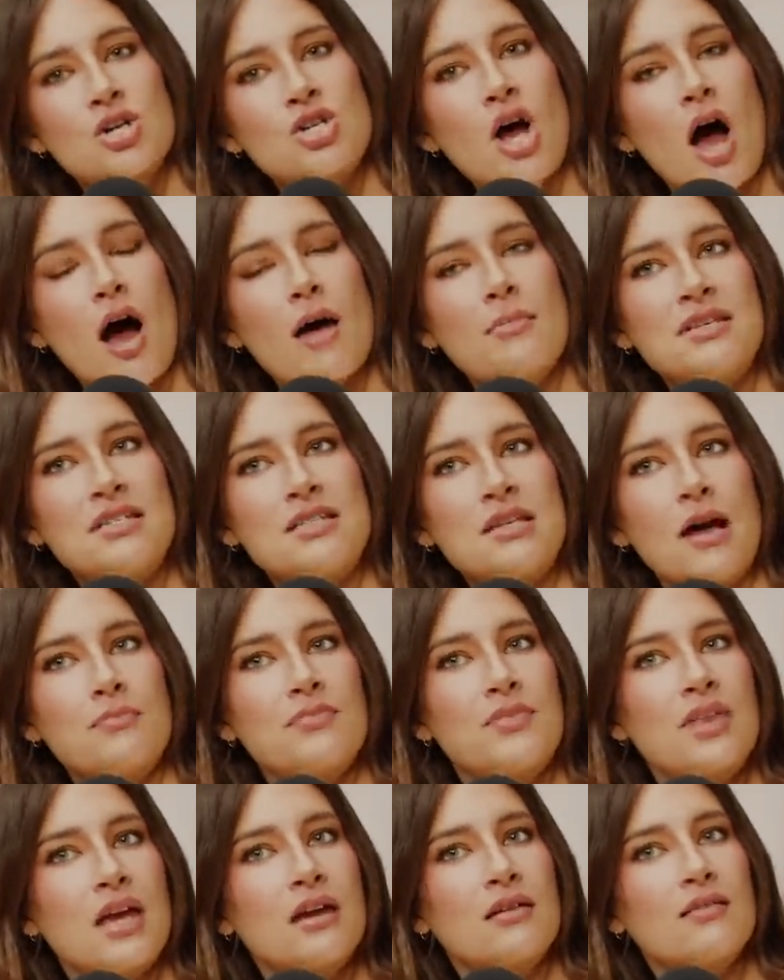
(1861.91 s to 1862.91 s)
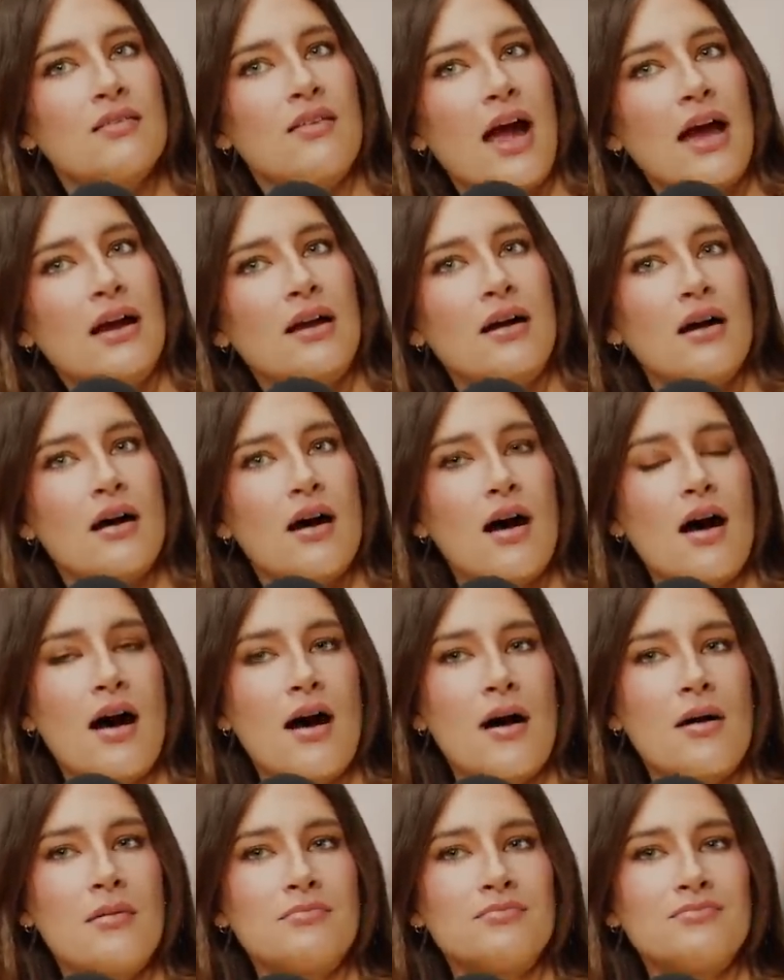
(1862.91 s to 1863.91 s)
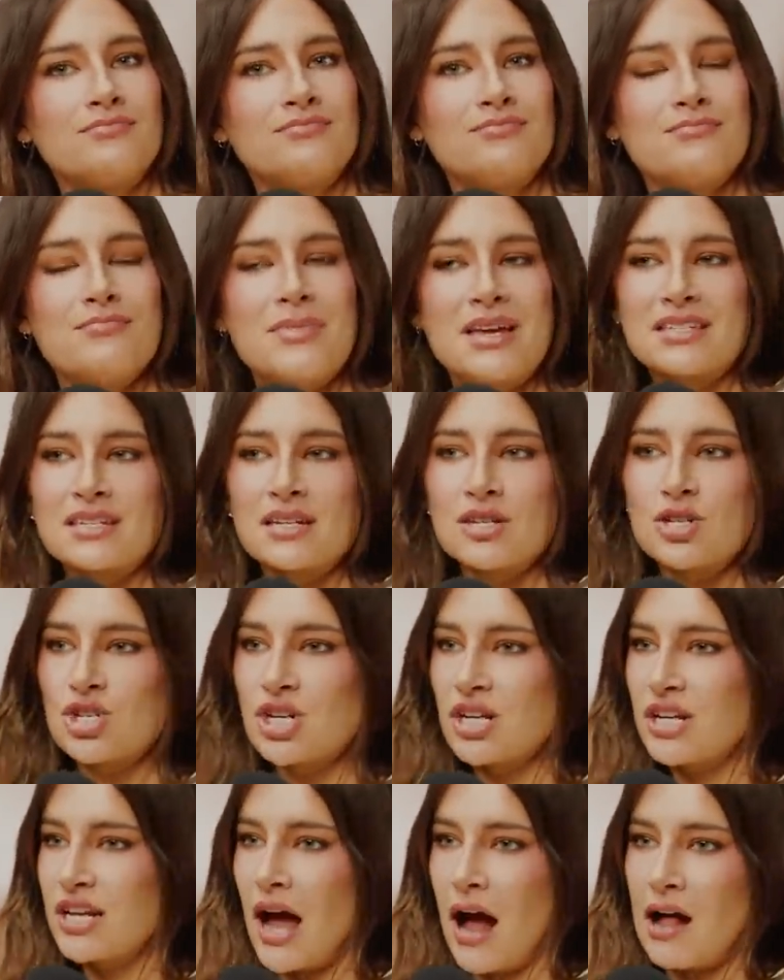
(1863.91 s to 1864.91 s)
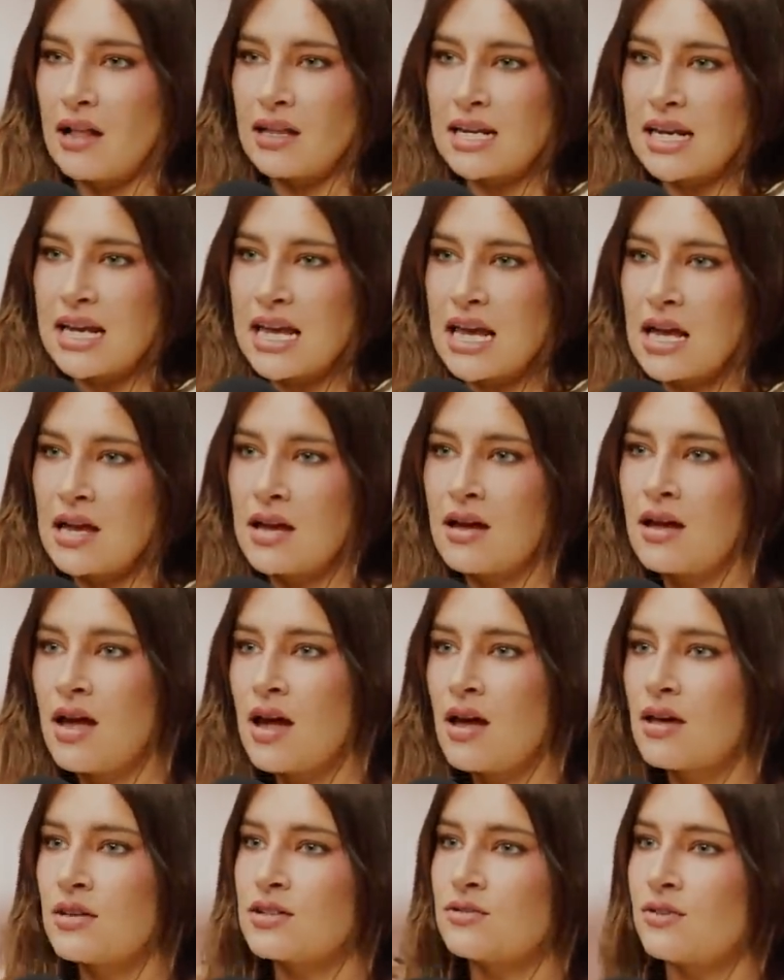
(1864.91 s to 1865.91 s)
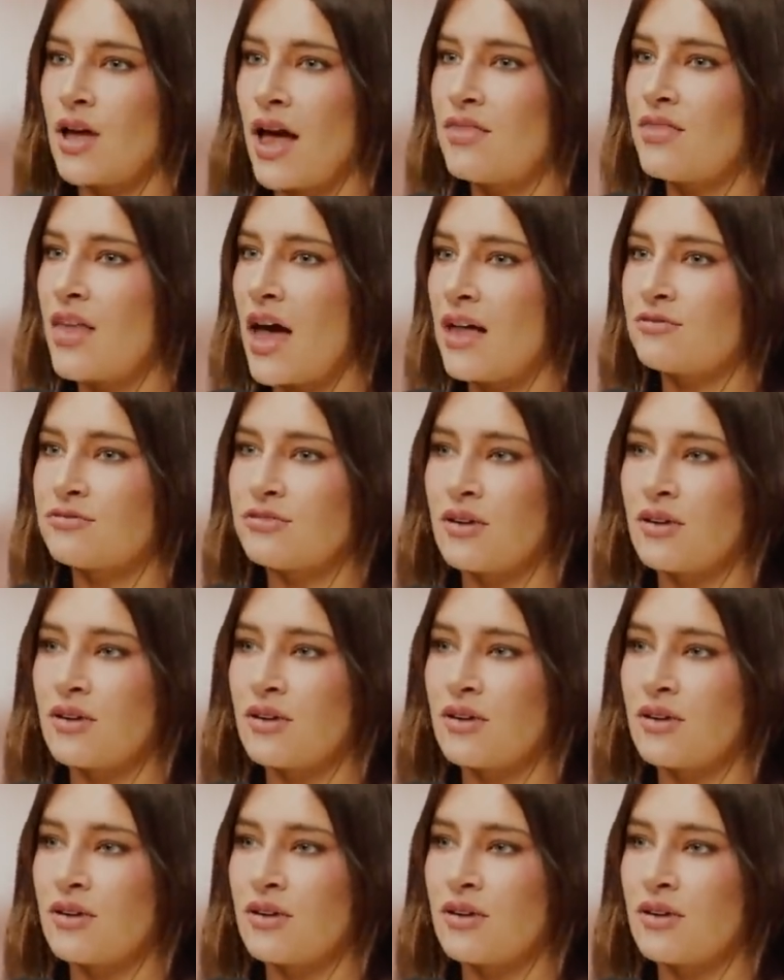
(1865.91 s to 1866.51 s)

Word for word: job is something like um, Miss Congeniality. And then